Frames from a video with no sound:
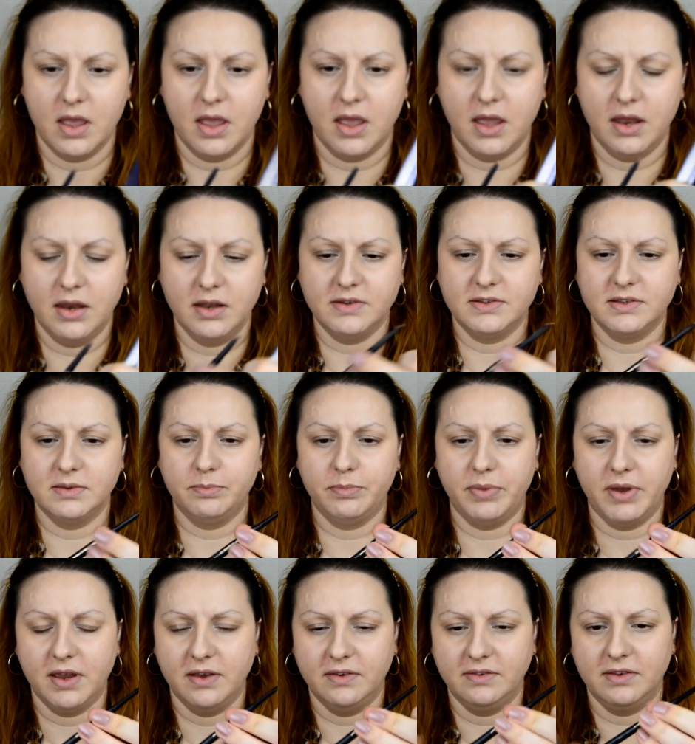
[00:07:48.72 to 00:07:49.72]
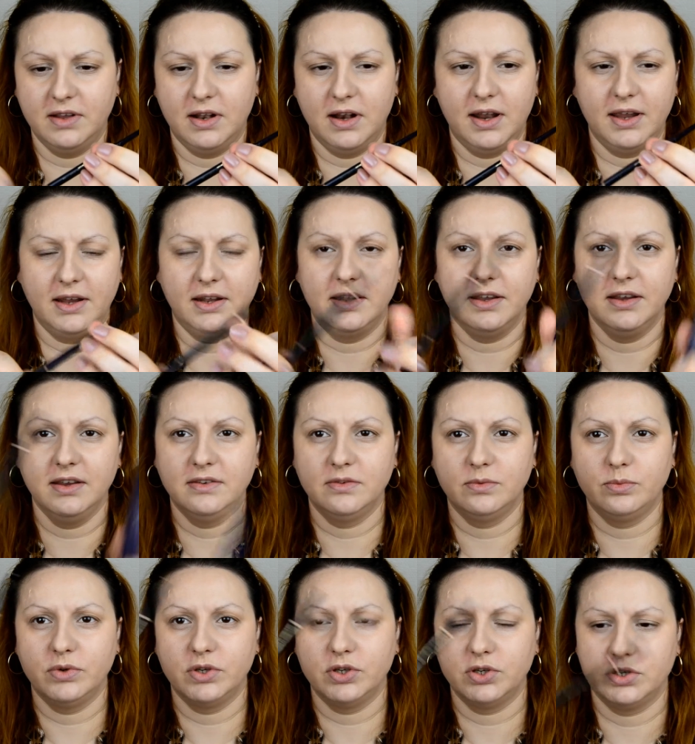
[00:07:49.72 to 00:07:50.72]
and it's a pencil like this
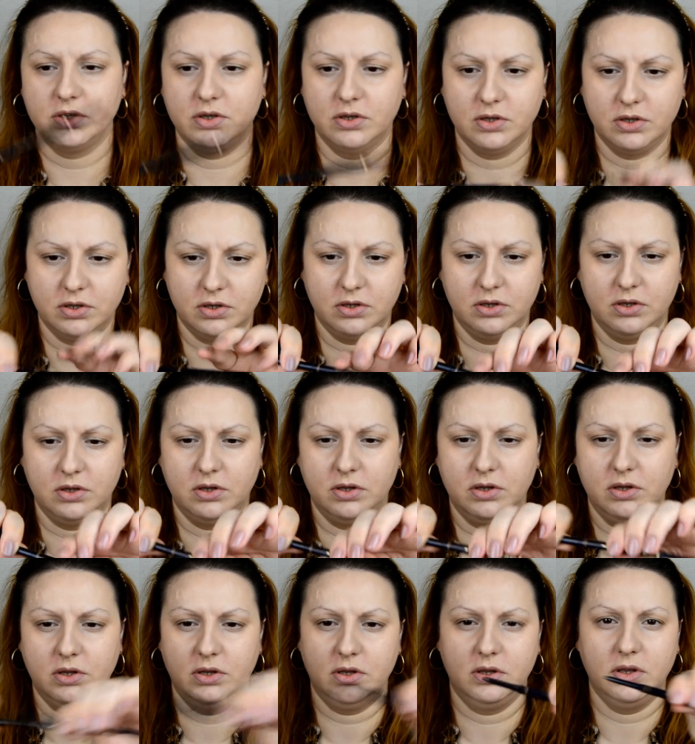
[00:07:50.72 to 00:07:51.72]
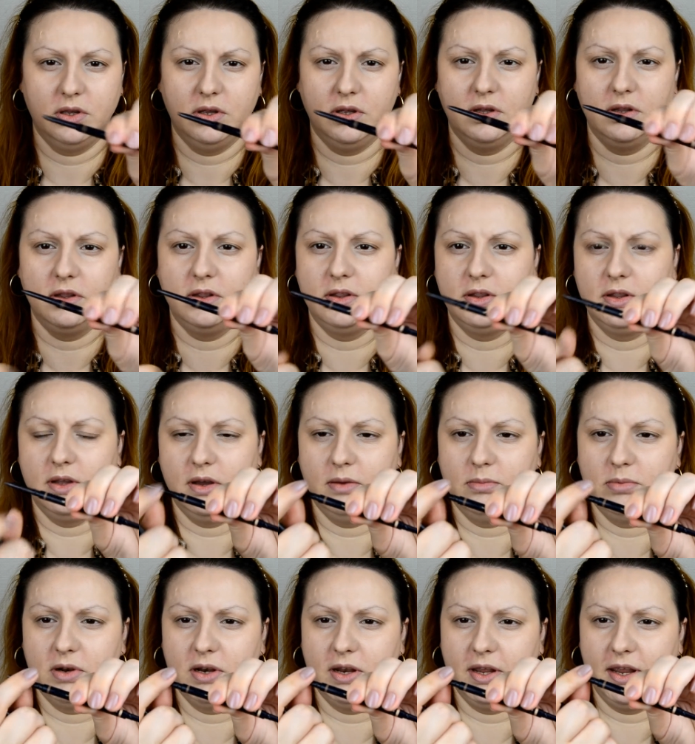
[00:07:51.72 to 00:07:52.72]
with a
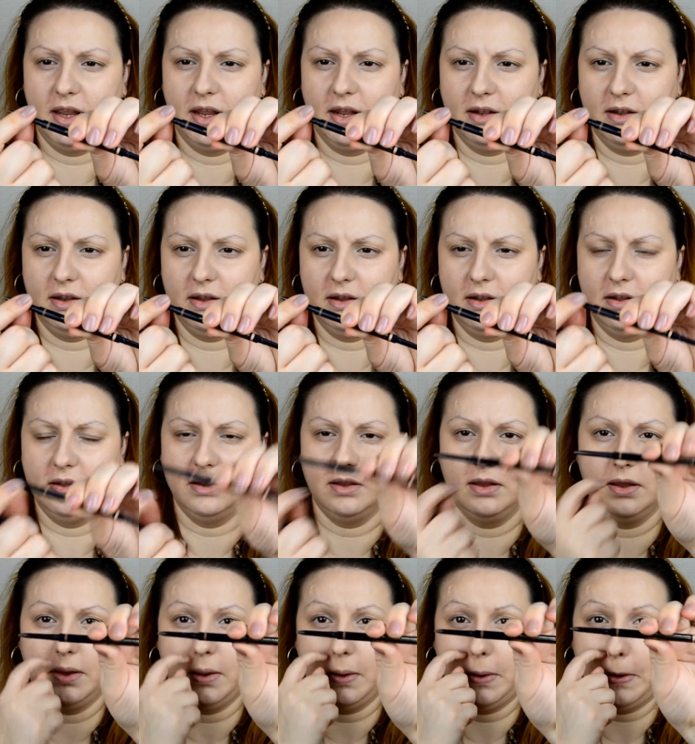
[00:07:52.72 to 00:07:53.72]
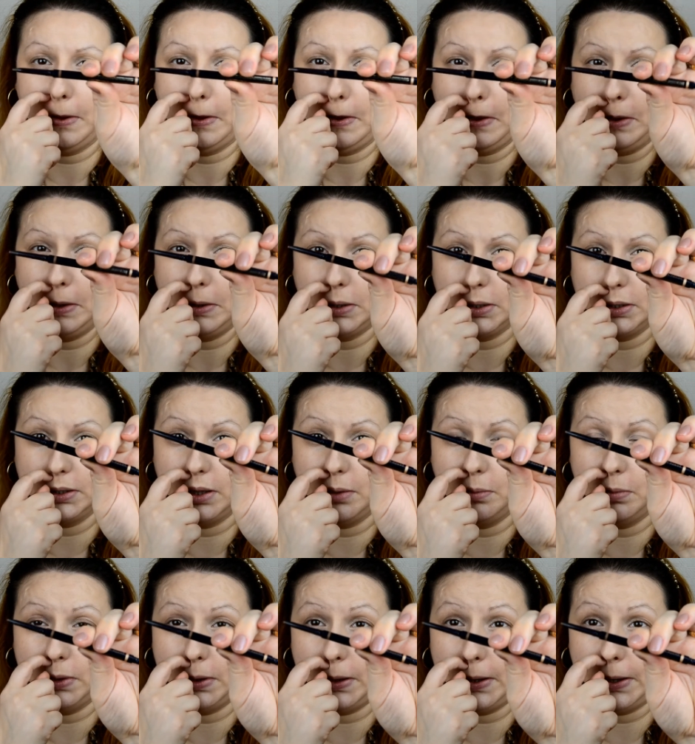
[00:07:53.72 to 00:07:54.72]
double-ended it's a
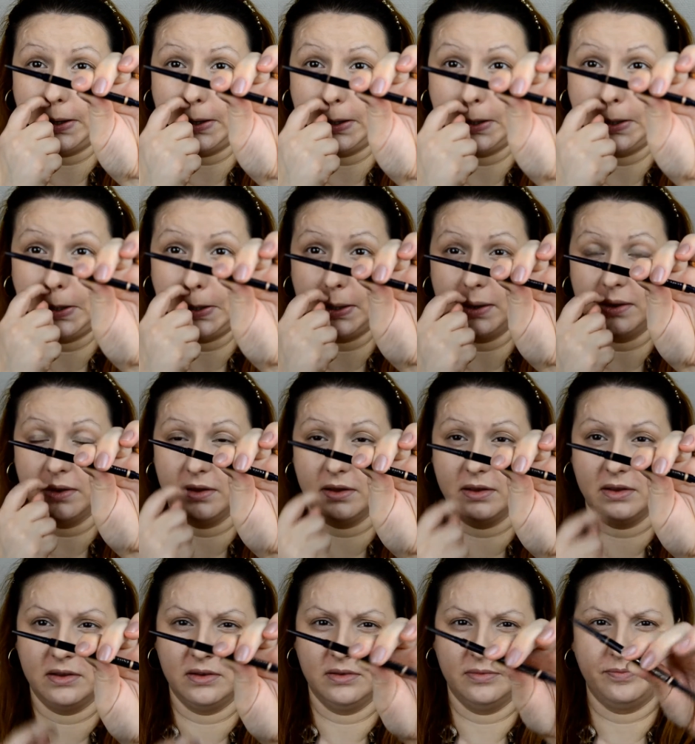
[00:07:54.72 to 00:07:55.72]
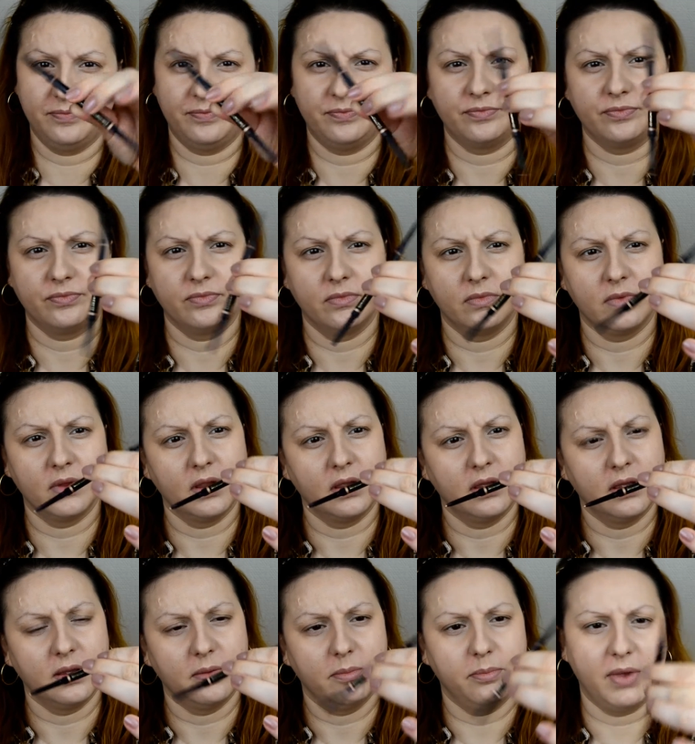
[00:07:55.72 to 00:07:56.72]
double-ended uh,
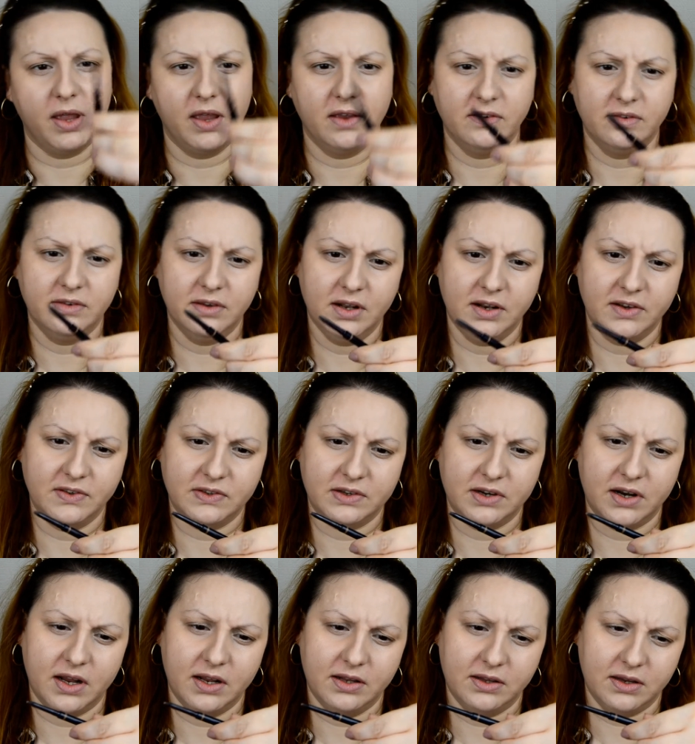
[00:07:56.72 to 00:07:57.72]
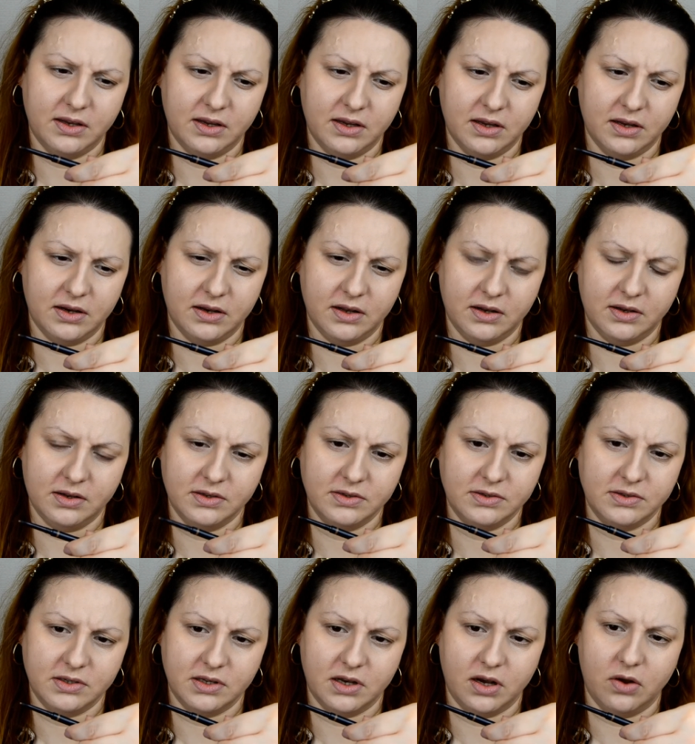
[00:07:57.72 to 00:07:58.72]
pencil it's writing here that
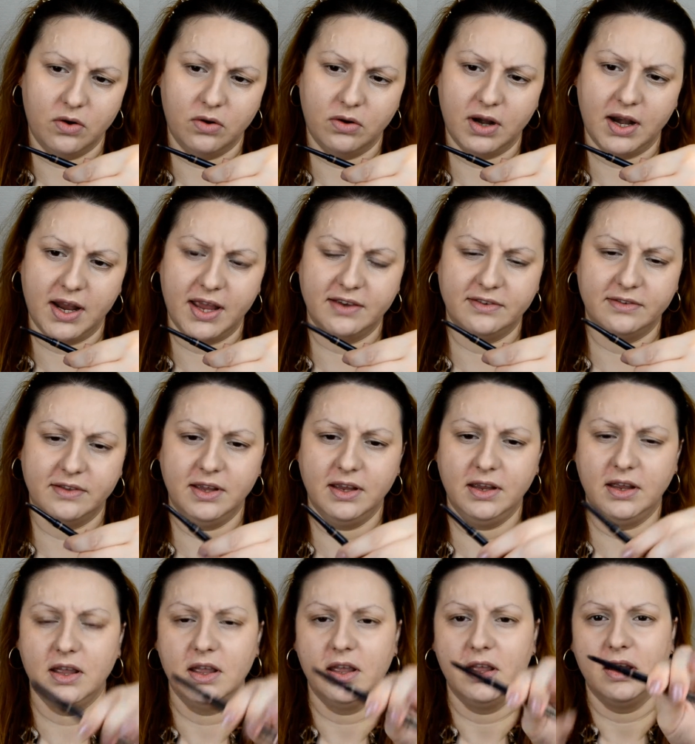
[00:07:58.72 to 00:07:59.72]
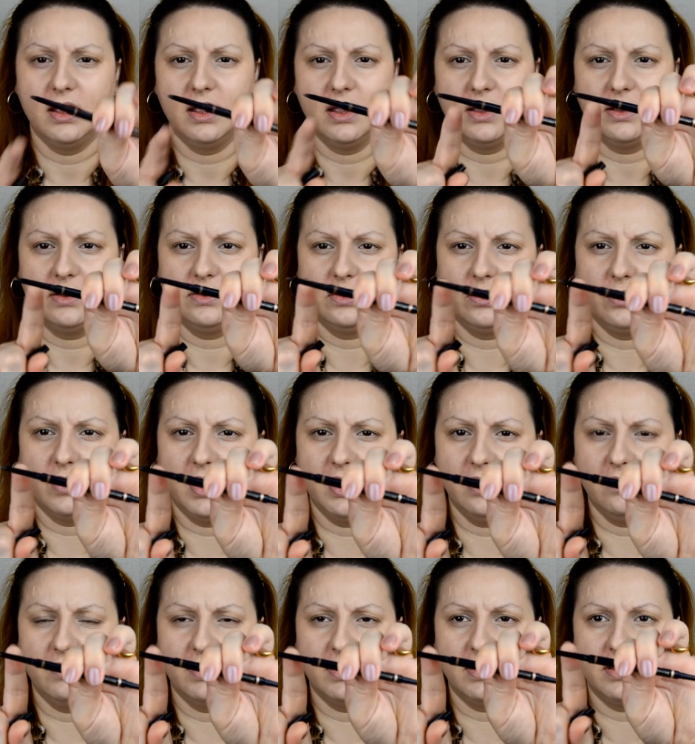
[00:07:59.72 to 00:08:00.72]
it's a long lasting so we
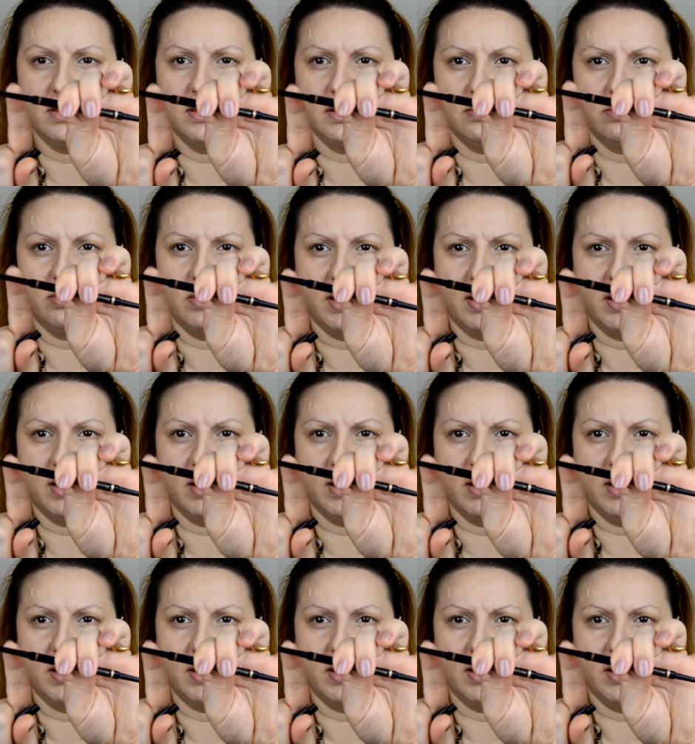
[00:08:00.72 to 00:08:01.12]
have a tip